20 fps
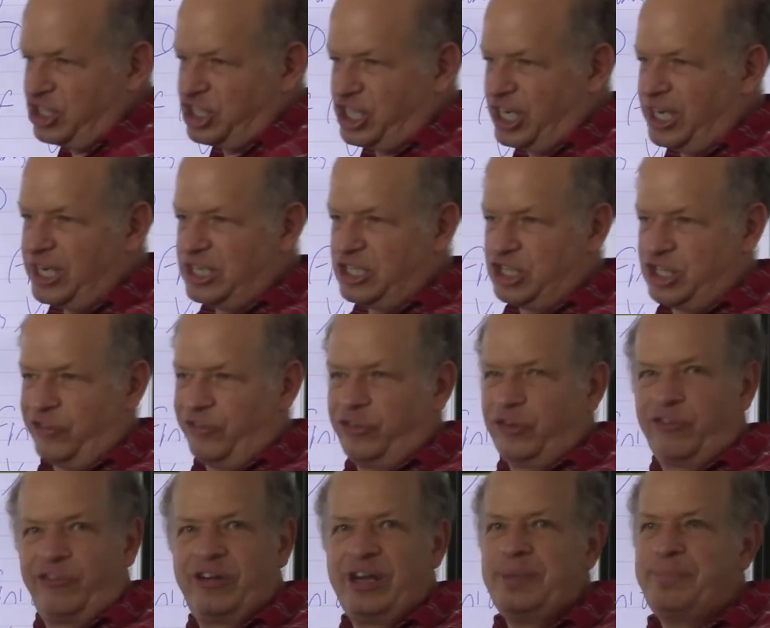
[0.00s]
change if
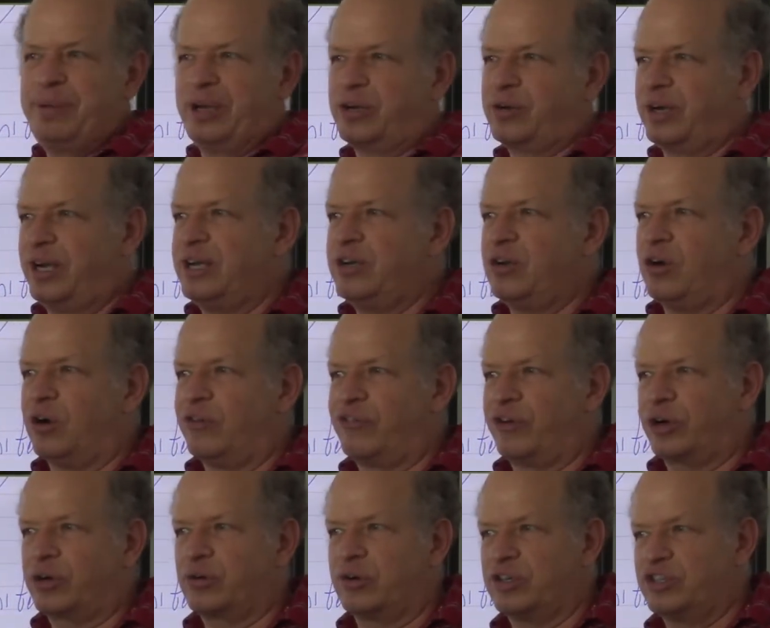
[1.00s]
you flip an
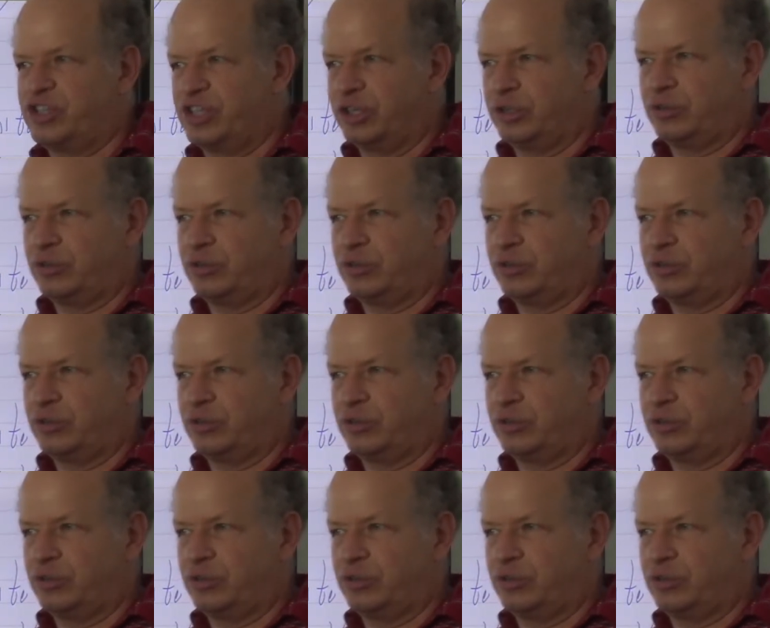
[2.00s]
overcrossing